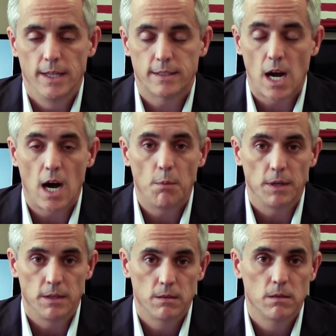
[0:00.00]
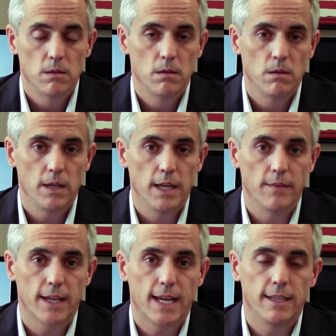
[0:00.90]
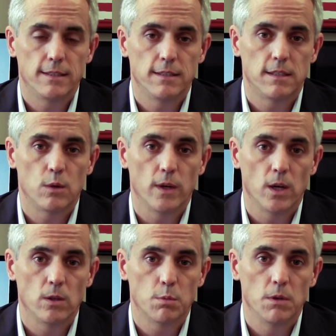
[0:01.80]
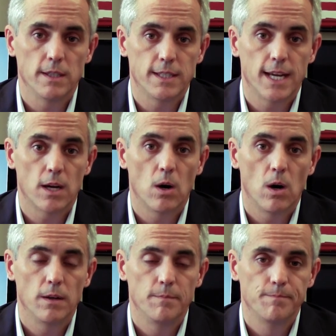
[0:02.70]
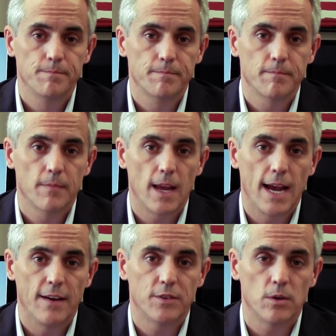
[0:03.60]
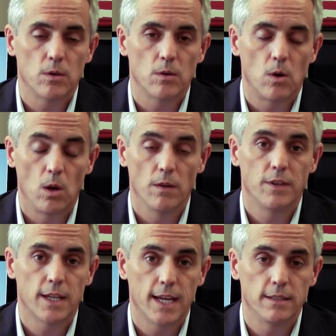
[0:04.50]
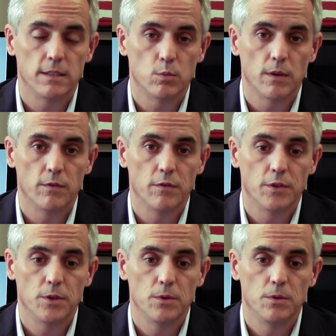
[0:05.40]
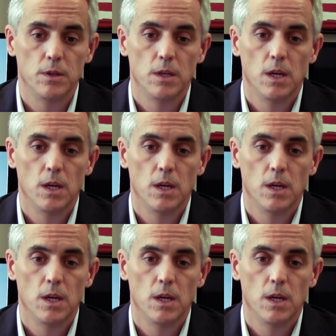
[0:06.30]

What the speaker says: it's common in the cases that we ultimately take on after all of the cases we've reviewed